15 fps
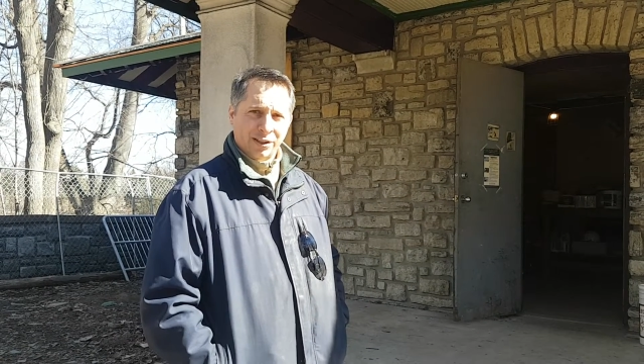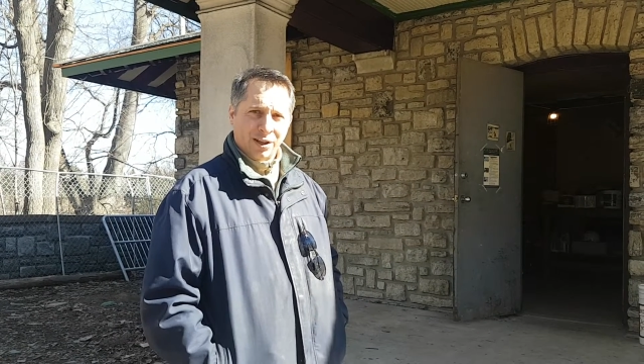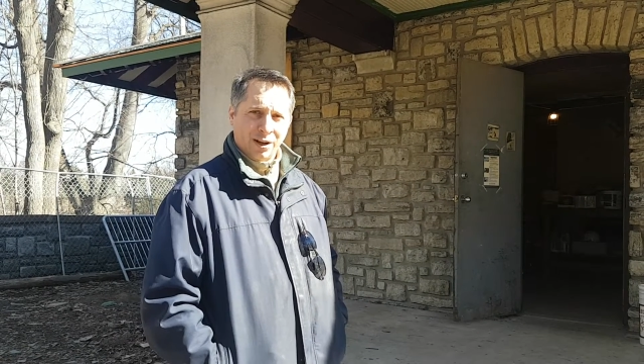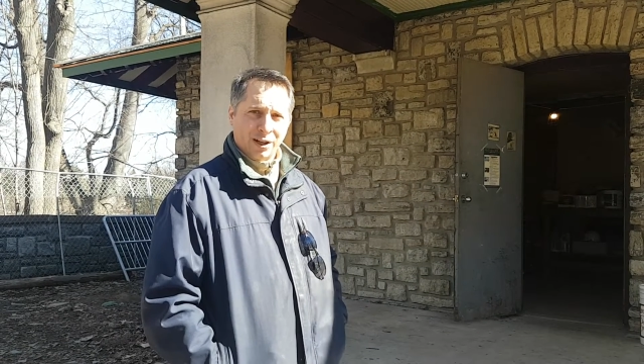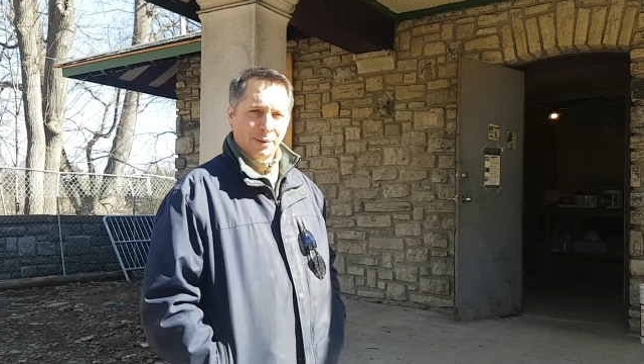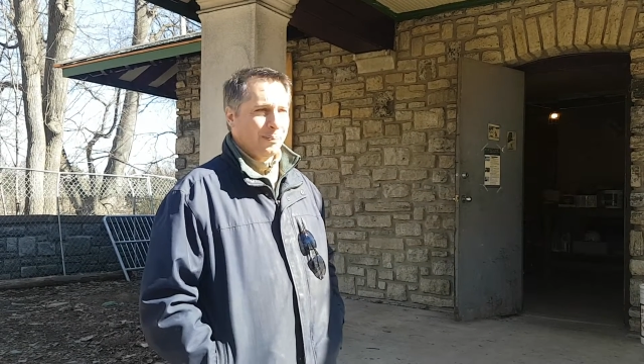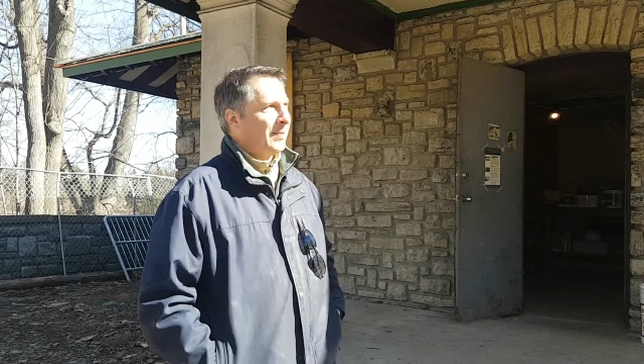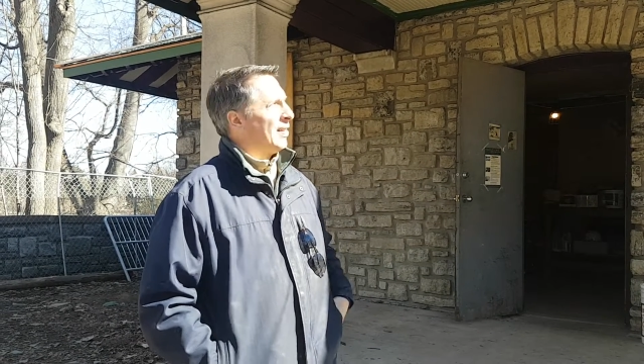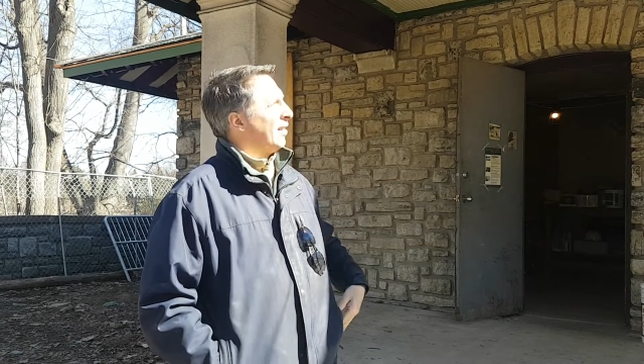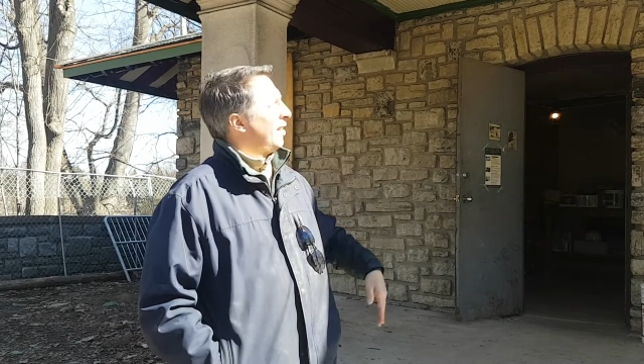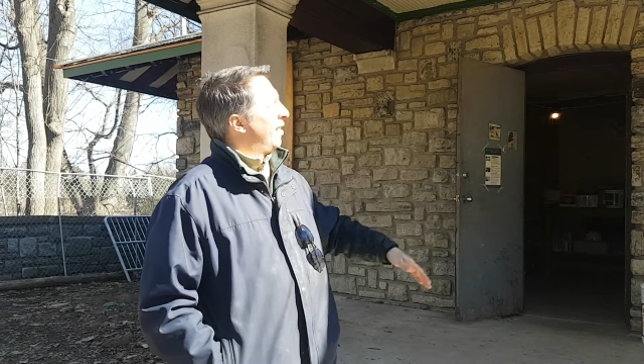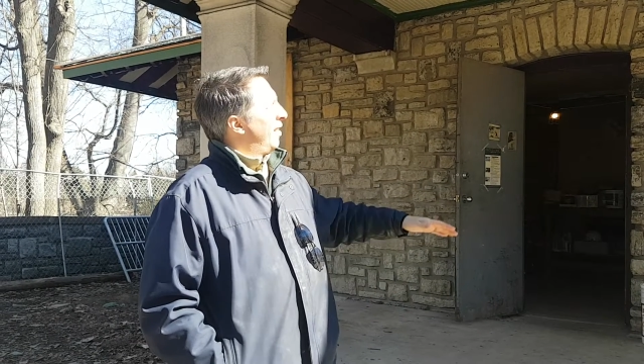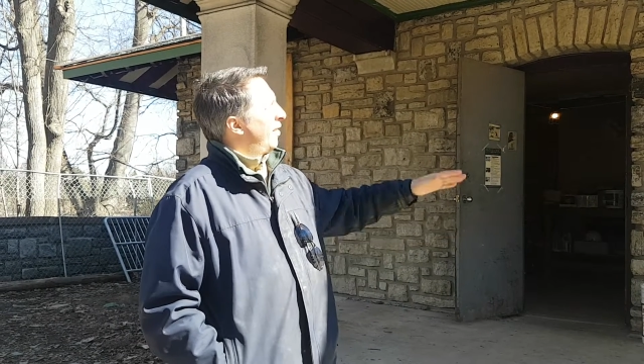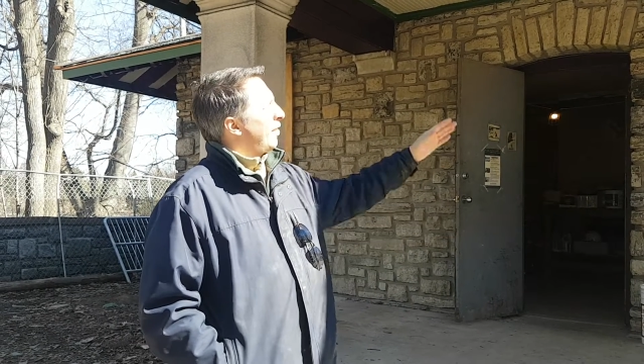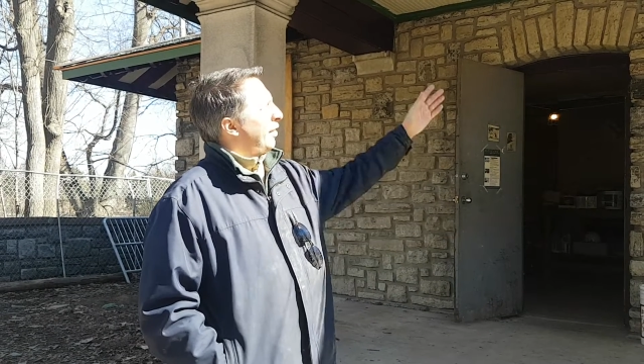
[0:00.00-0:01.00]
long.
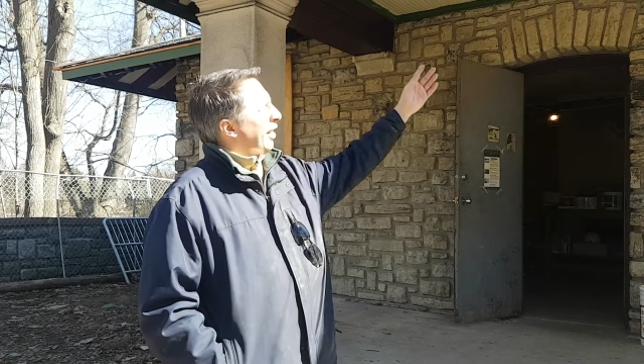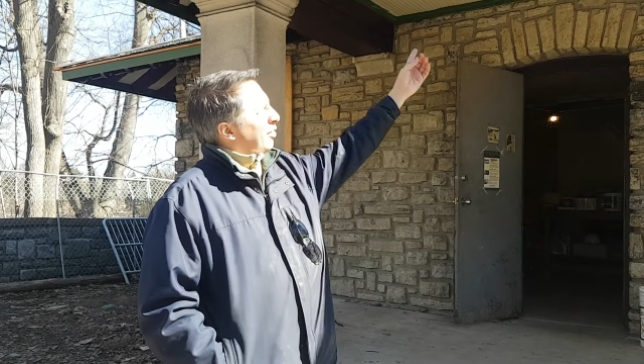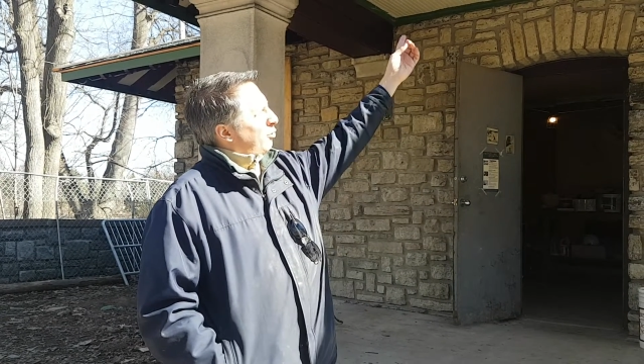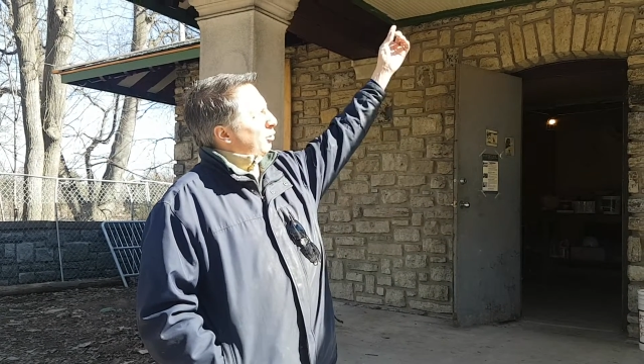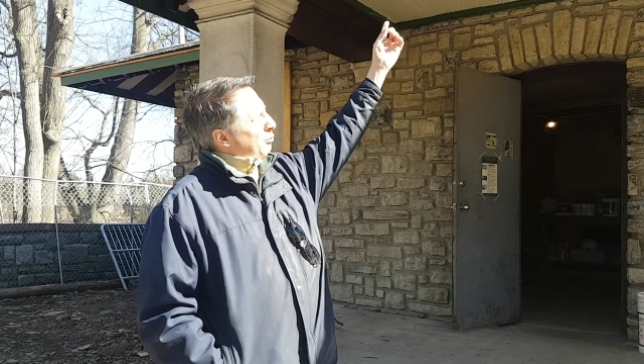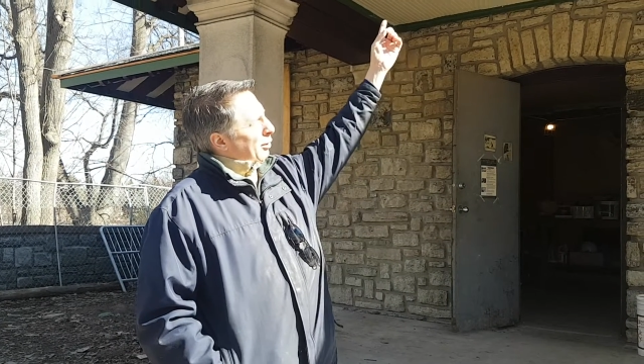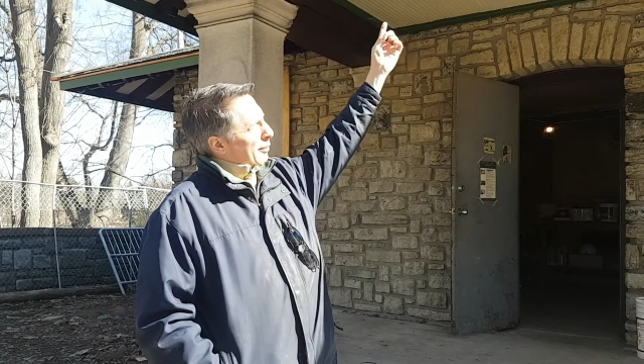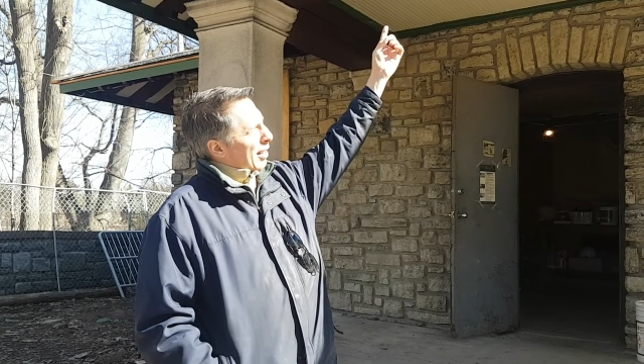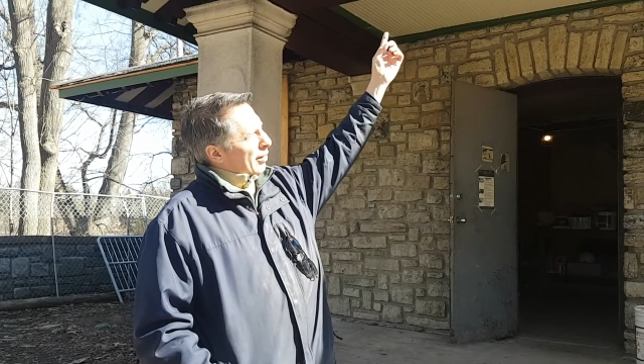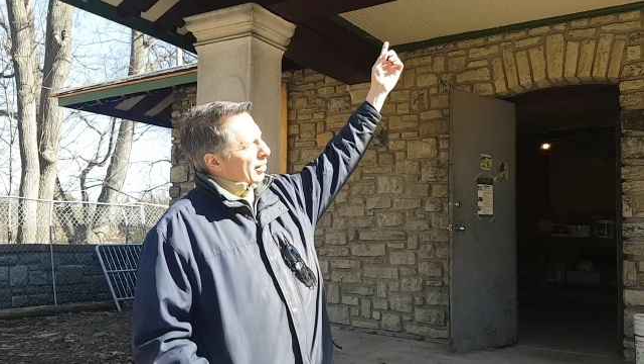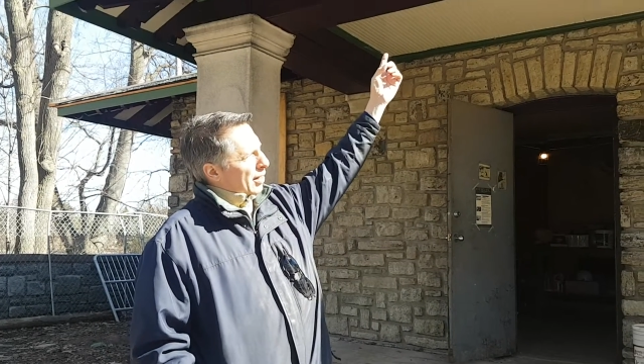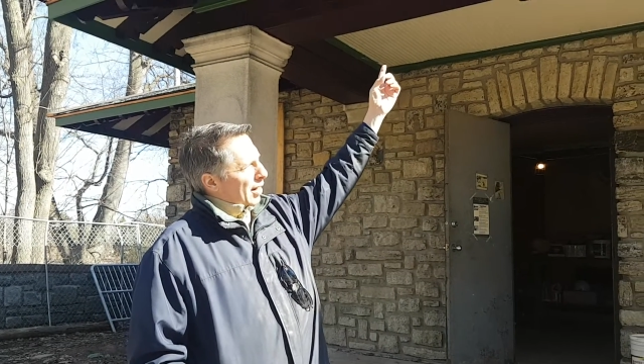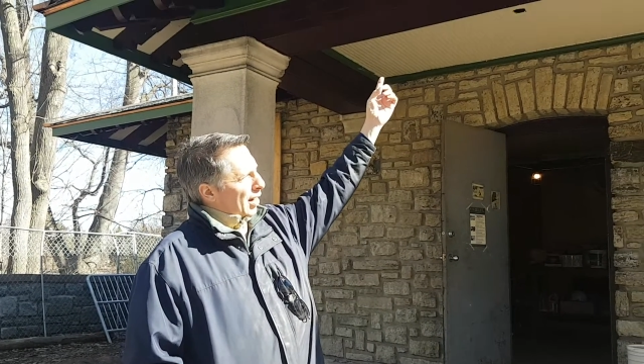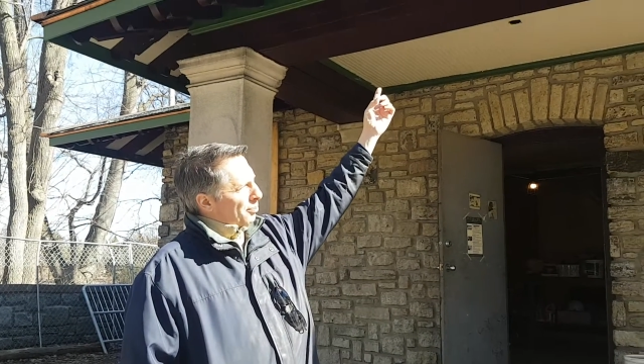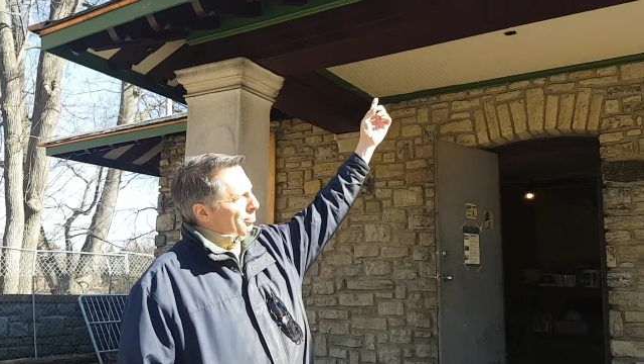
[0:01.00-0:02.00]
The lights will be mounted
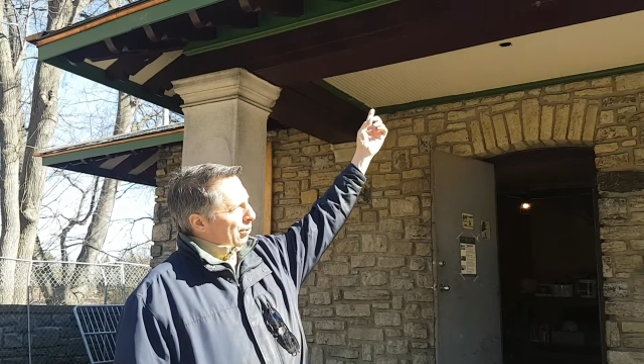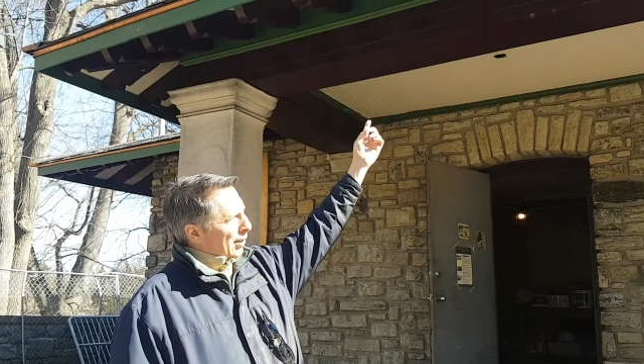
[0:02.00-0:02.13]
up